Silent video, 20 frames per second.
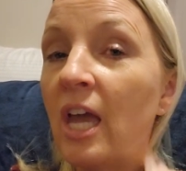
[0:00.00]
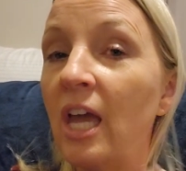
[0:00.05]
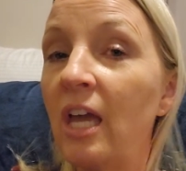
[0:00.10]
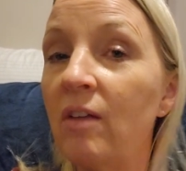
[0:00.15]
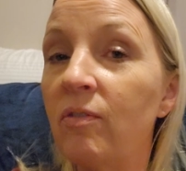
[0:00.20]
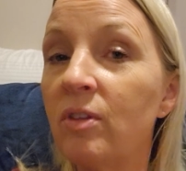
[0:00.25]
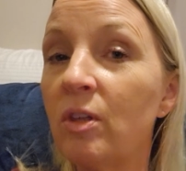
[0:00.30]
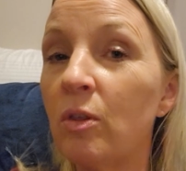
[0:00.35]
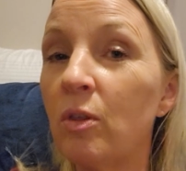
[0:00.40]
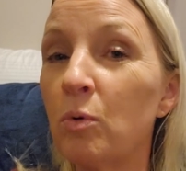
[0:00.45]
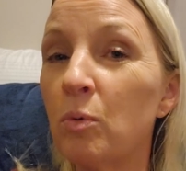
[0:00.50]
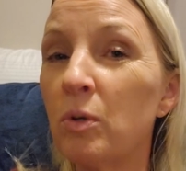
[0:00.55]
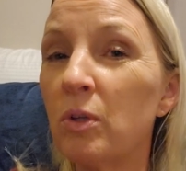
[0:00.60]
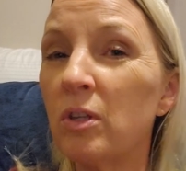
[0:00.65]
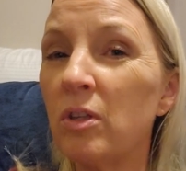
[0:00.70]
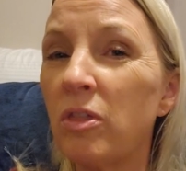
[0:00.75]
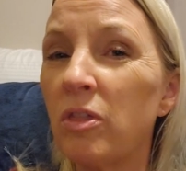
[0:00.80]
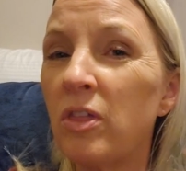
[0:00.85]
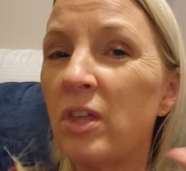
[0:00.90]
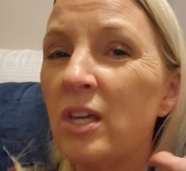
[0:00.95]
even though they're
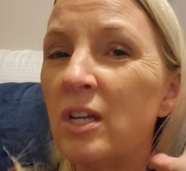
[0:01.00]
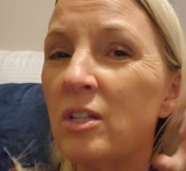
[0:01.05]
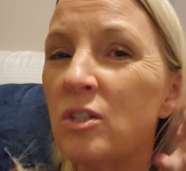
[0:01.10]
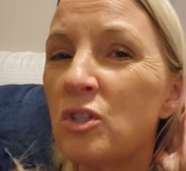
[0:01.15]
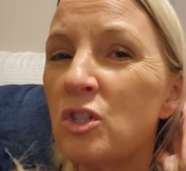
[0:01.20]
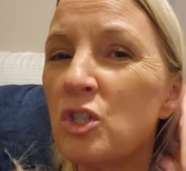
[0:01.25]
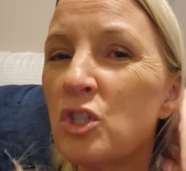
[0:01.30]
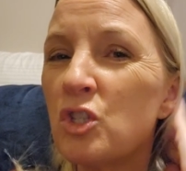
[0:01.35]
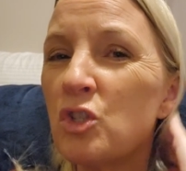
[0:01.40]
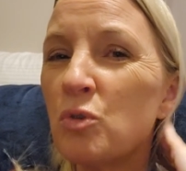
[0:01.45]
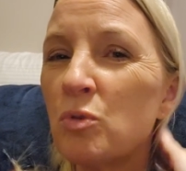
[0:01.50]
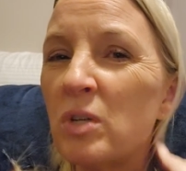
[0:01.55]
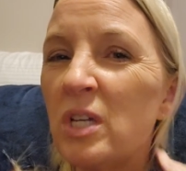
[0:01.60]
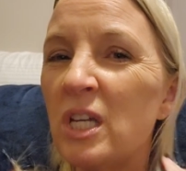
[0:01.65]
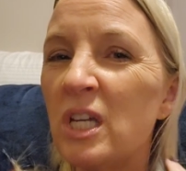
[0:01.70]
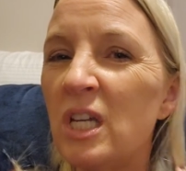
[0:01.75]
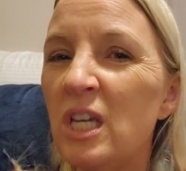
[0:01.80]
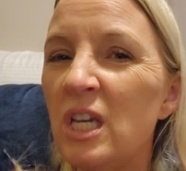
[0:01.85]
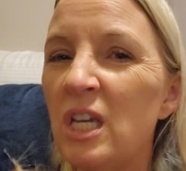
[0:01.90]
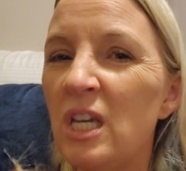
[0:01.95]
really thin and
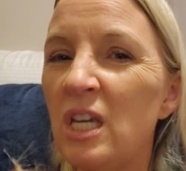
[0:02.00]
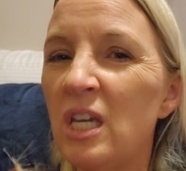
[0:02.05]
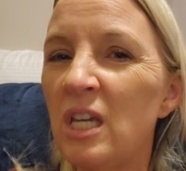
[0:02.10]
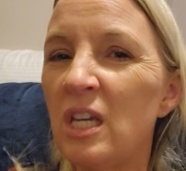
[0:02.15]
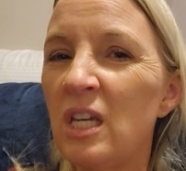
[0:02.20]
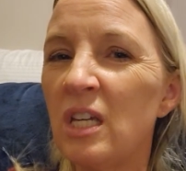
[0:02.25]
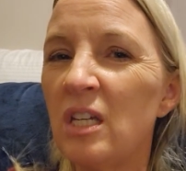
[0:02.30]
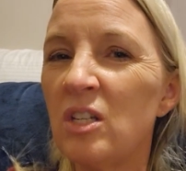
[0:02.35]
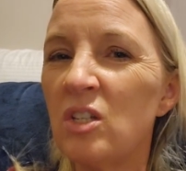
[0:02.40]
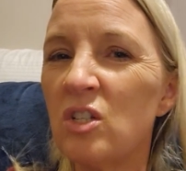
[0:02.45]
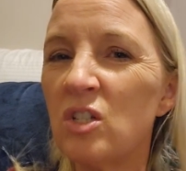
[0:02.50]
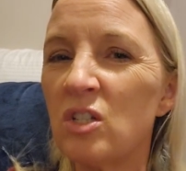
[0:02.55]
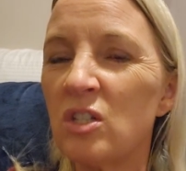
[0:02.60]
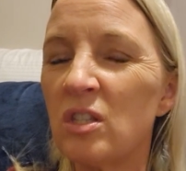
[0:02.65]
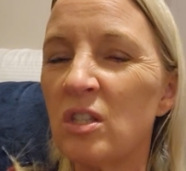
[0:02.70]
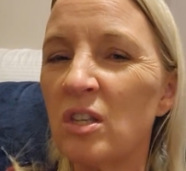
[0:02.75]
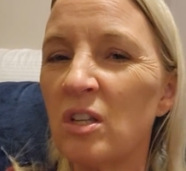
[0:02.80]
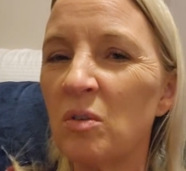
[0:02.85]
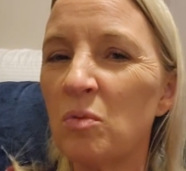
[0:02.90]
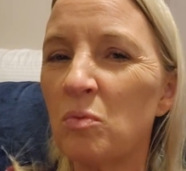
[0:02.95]
stringy and just
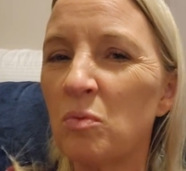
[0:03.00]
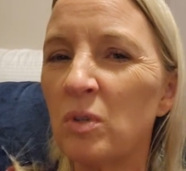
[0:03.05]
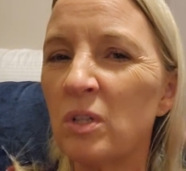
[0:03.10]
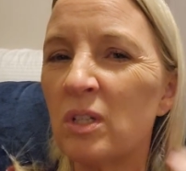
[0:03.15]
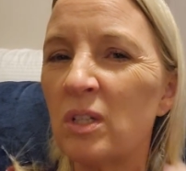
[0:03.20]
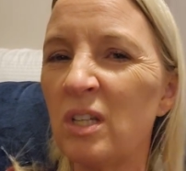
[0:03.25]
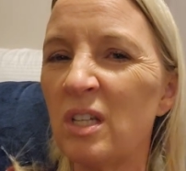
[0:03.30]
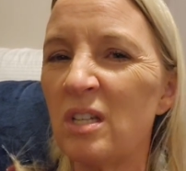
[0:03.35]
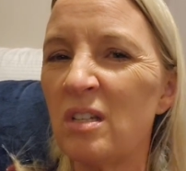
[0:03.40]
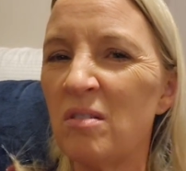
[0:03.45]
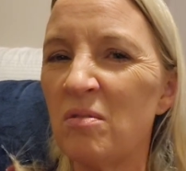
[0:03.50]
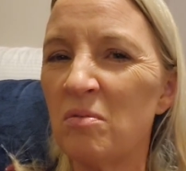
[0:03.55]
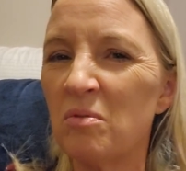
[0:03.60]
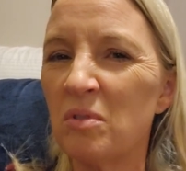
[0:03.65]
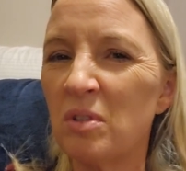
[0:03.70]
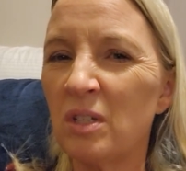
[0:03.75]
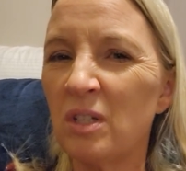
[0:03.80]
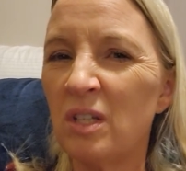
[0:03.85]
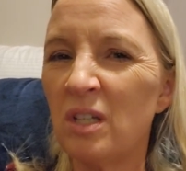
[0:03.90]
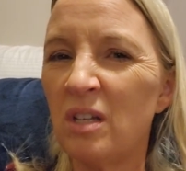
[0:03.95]
look really,
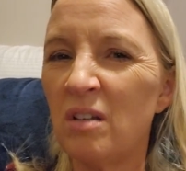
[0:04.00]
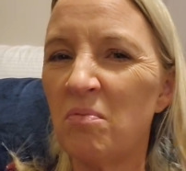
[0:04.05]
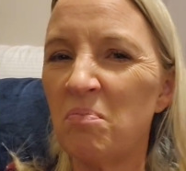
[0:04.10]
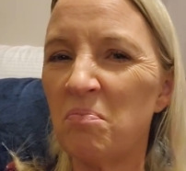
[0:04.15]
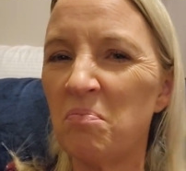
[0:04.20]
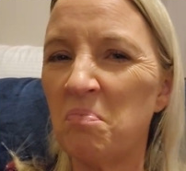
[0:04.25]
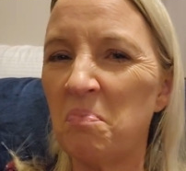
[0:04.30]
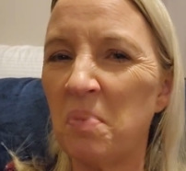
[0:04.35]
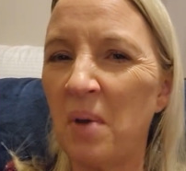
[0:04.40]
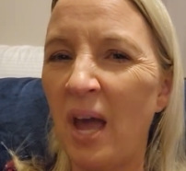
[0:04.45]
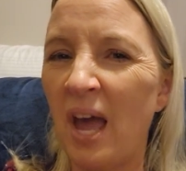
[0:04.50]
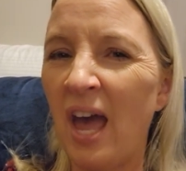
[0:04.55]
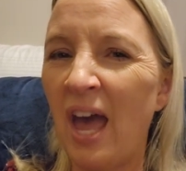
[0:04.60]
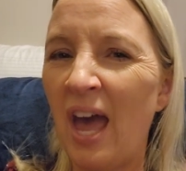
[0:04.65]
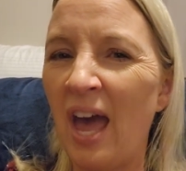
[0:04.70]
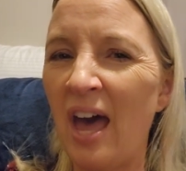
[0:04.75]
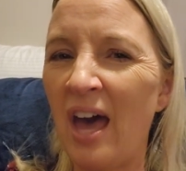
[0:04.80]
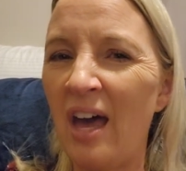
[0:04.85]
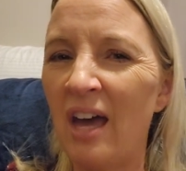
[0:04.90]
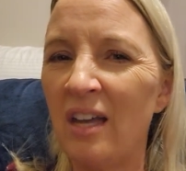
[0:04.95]
really
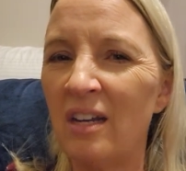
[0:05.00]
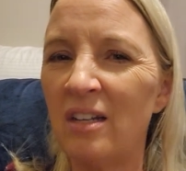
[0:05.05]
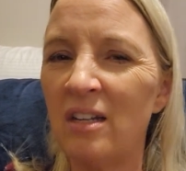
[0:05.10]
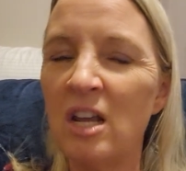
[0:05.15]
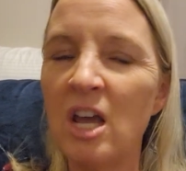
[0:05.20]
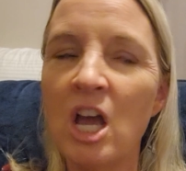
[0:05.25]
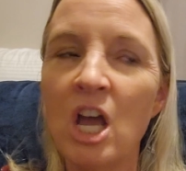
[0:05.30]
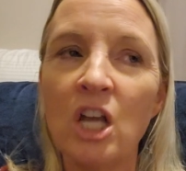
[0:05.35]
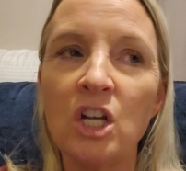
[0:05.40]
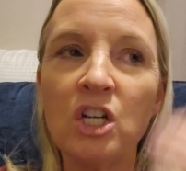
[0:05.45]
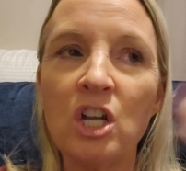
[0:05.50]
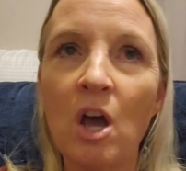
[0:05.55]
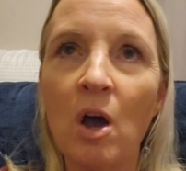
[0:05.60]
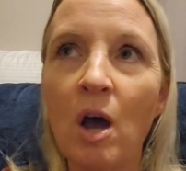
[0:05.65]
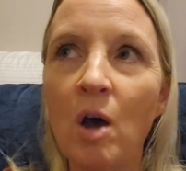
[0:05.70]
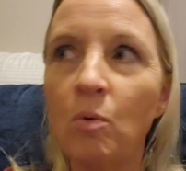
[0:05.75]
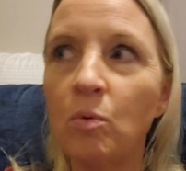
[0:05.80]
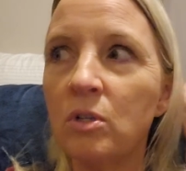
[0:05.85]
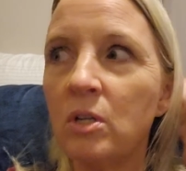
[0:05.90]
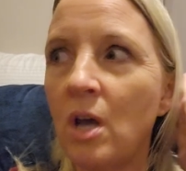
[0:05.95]
bad. And no,
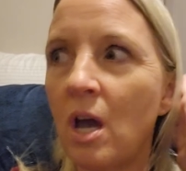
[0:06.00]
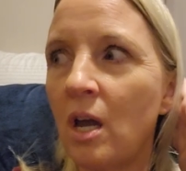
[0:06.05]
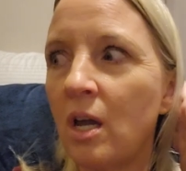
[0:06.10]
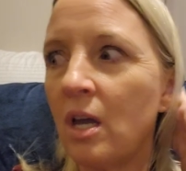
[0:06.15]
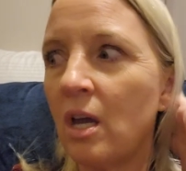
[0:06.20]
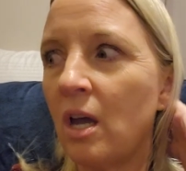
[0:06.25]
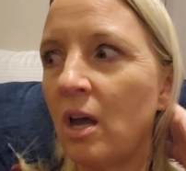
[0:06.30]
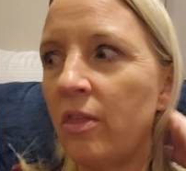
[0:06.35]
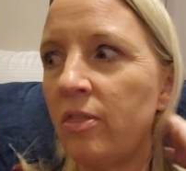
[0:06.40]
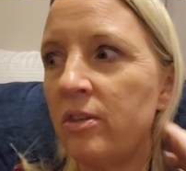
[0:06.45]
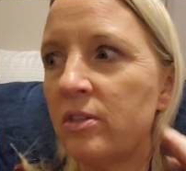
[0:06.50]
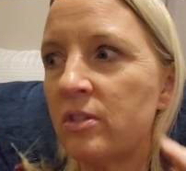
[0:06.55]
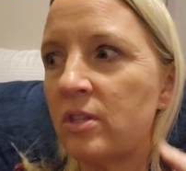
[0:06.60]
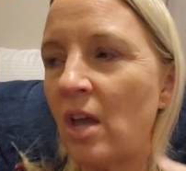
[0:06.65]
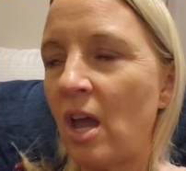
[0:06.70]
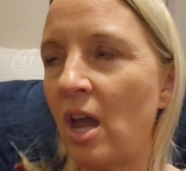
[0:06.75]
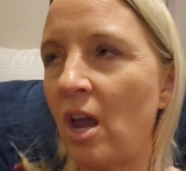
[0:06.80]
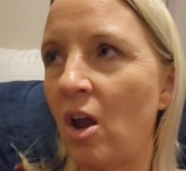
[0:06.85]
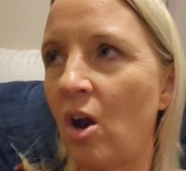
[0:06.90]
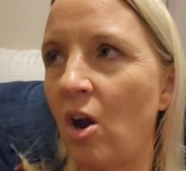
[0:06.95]
I will not cut this
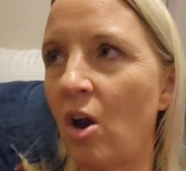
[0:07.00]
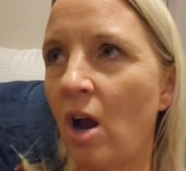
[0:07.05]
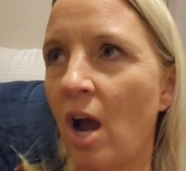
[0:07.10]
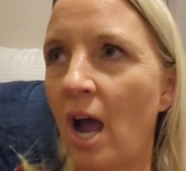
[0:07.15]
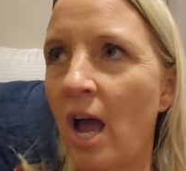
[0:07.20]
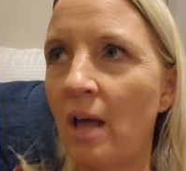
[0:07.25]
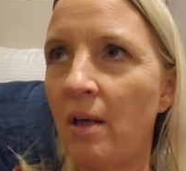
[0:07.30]
hair.